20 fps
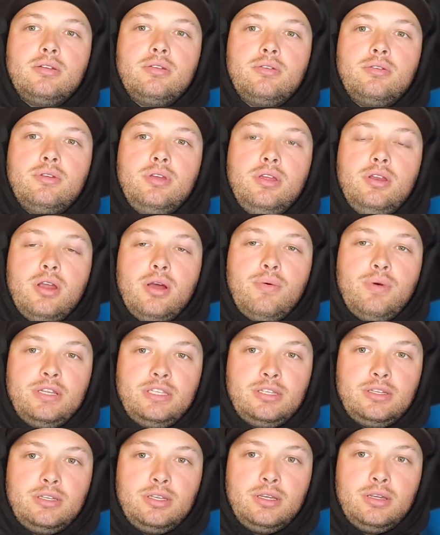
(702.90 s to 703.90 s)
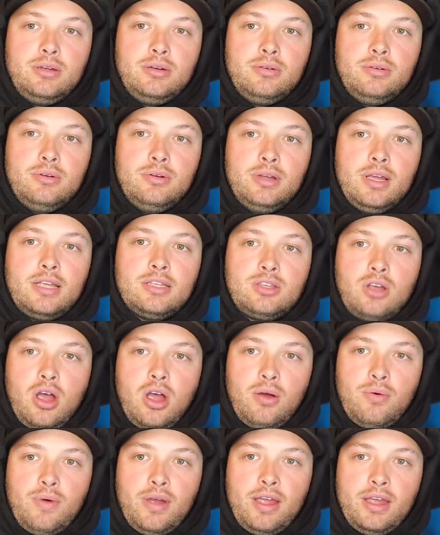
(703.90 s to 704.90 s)
you know what to do, as
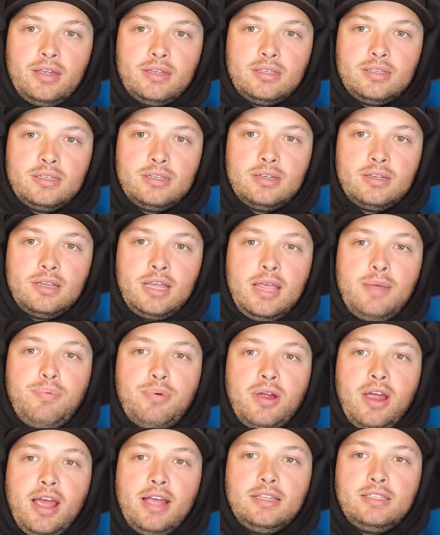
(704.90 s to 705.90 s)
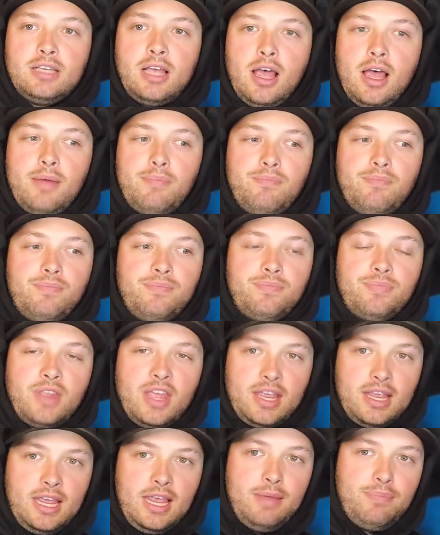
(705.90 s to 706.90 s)
always. Keep your heads up
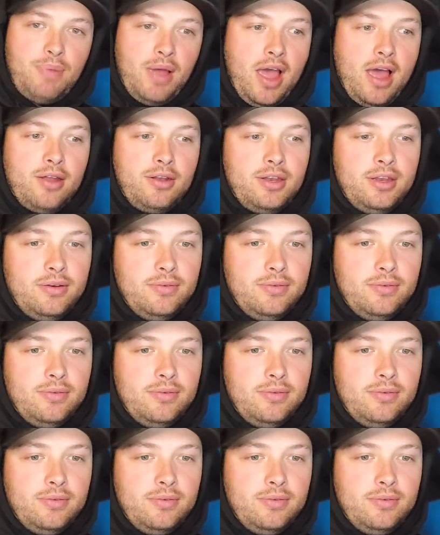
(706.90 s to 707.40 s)
and keep pounding.